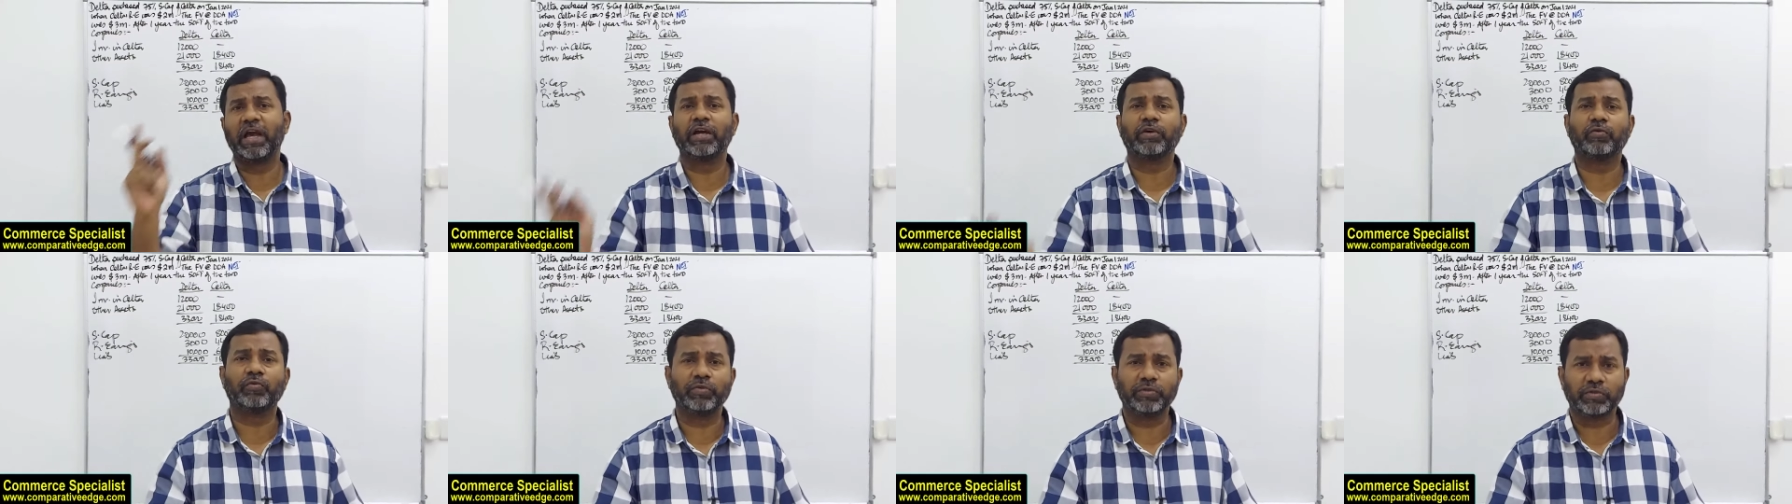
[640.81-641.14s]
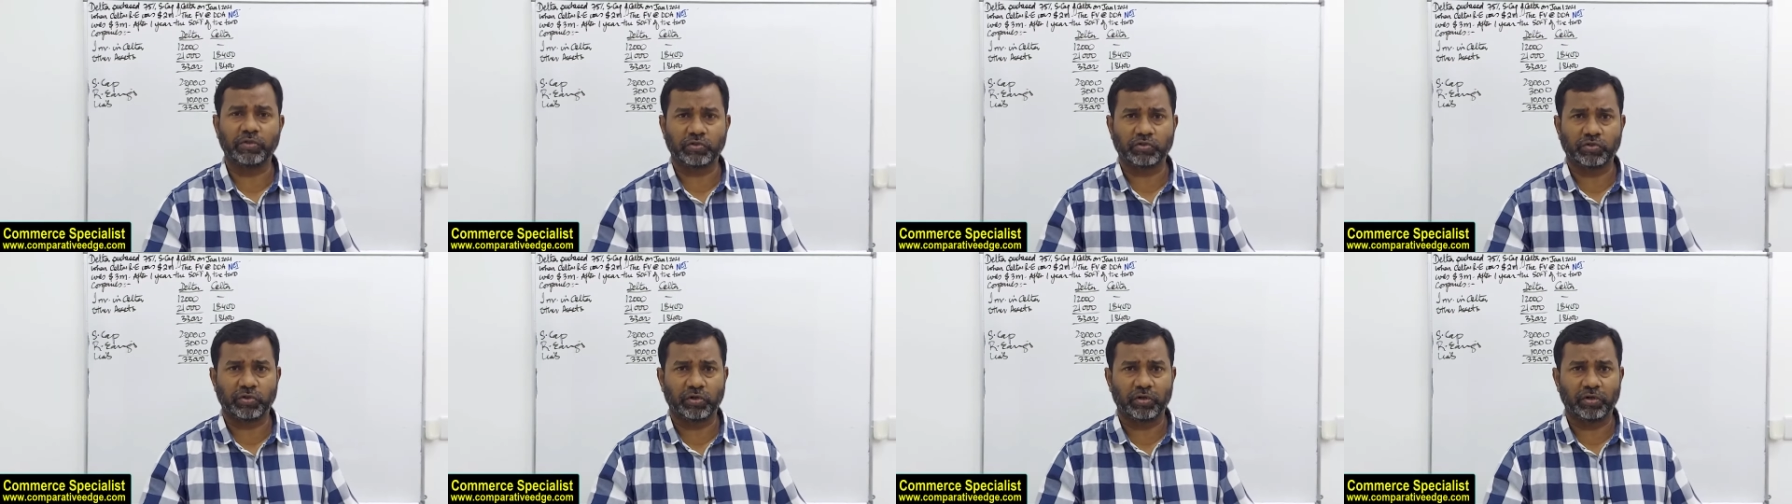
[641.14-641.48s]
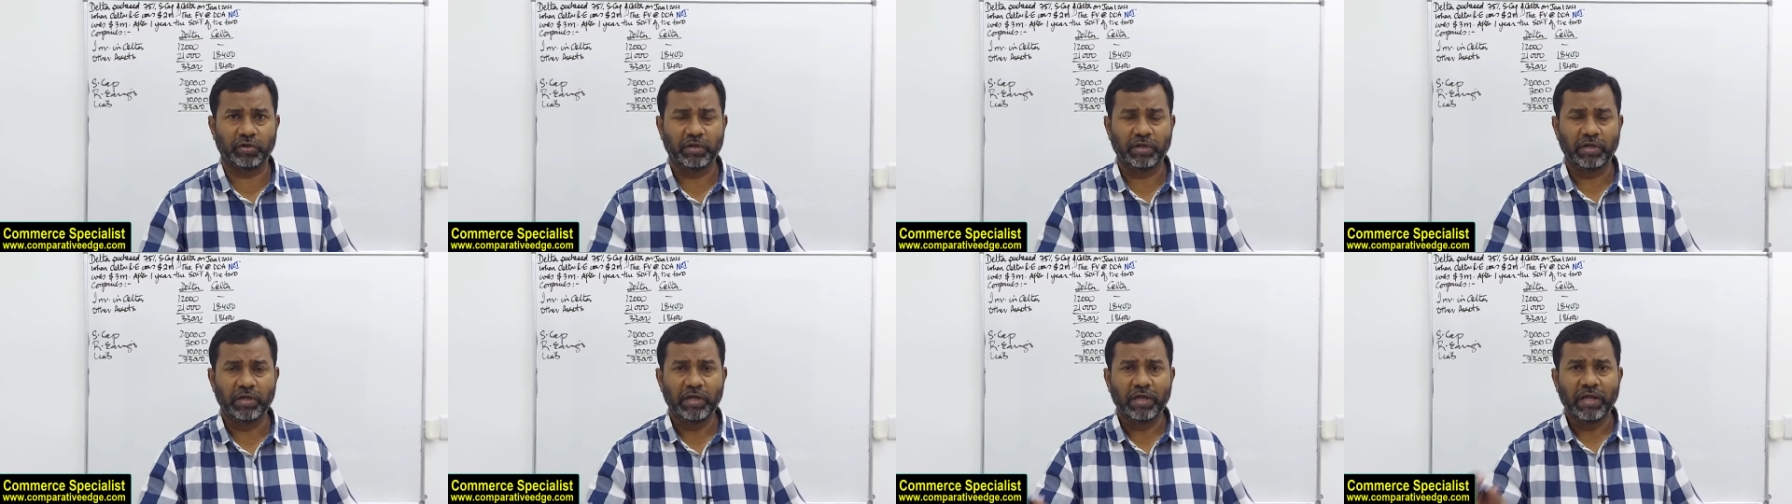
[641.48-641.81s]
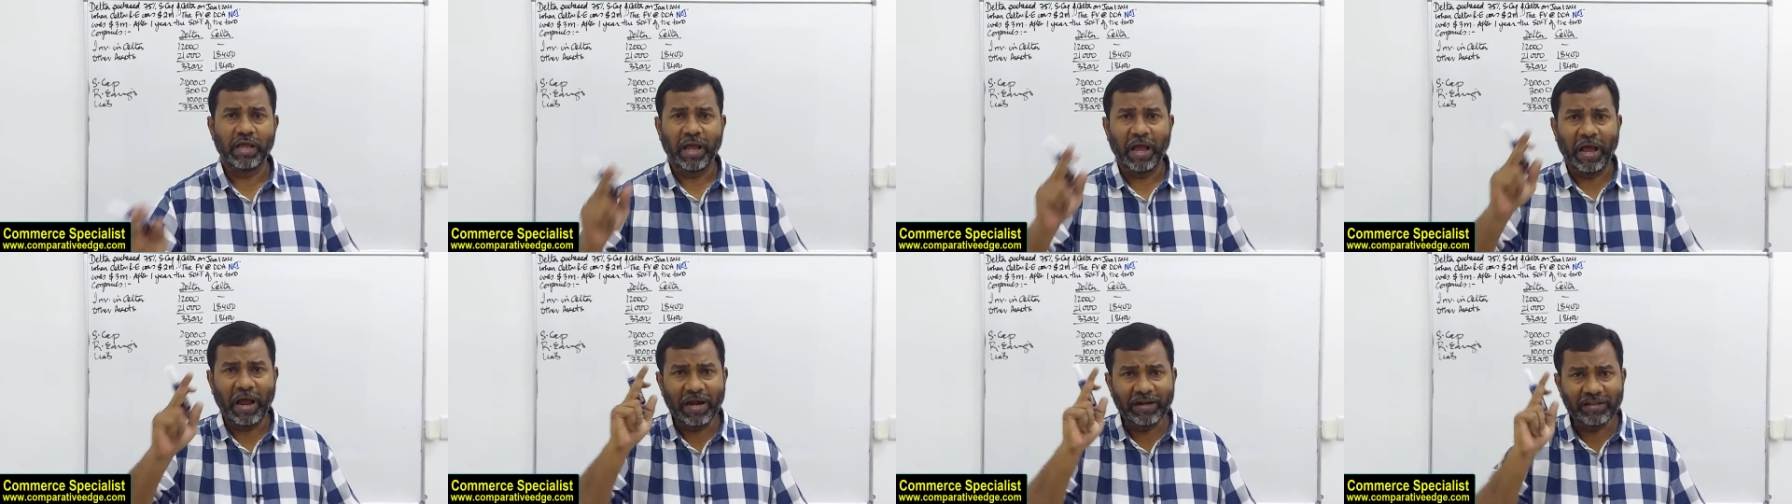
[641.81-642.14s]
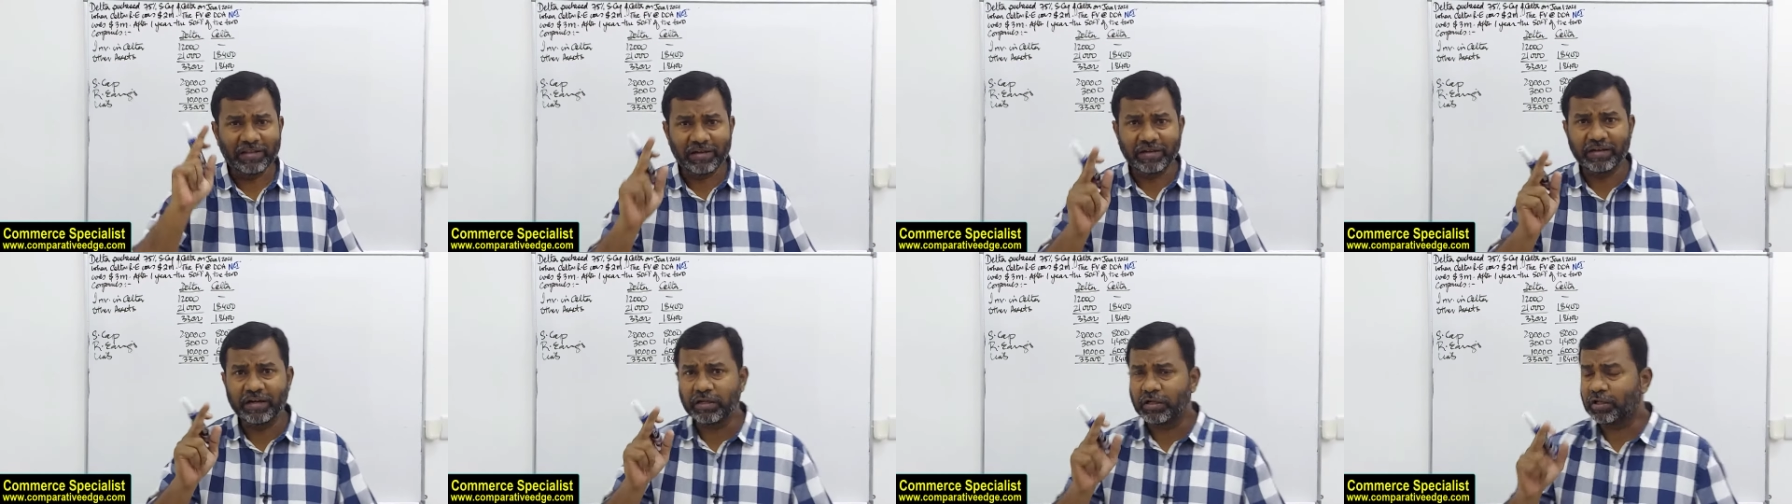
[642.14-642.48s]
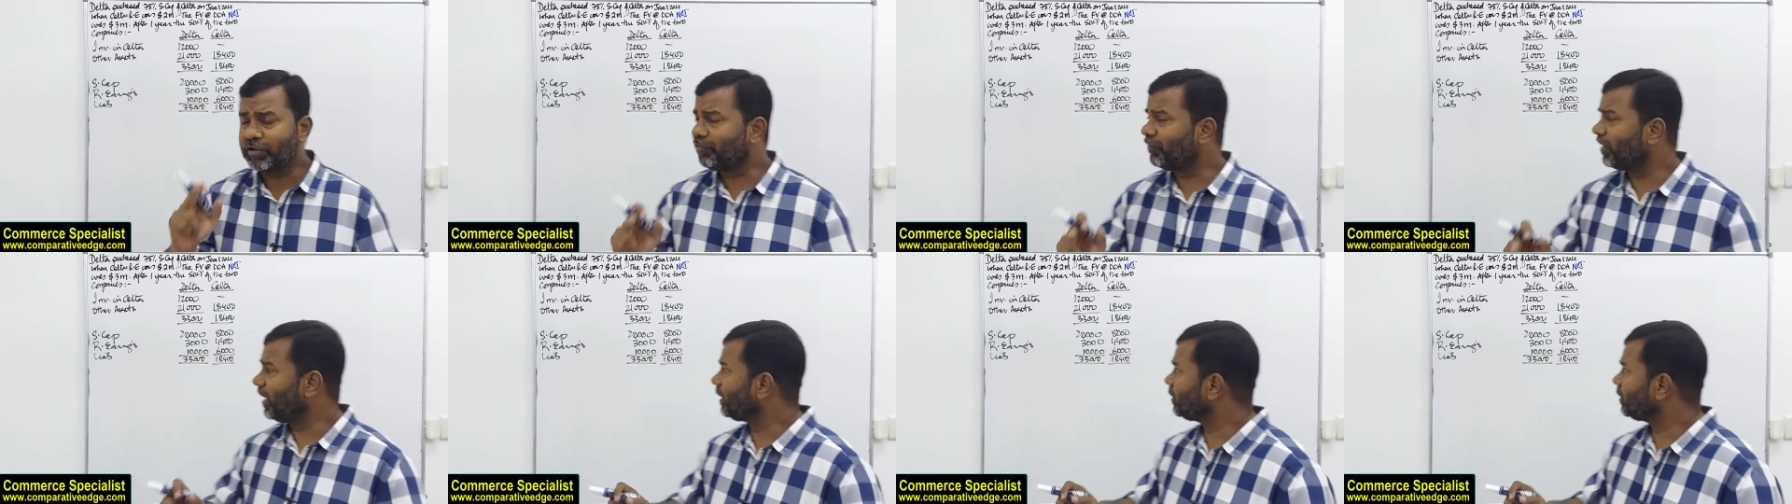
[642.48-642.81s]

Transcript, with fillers: acquisition. At the date of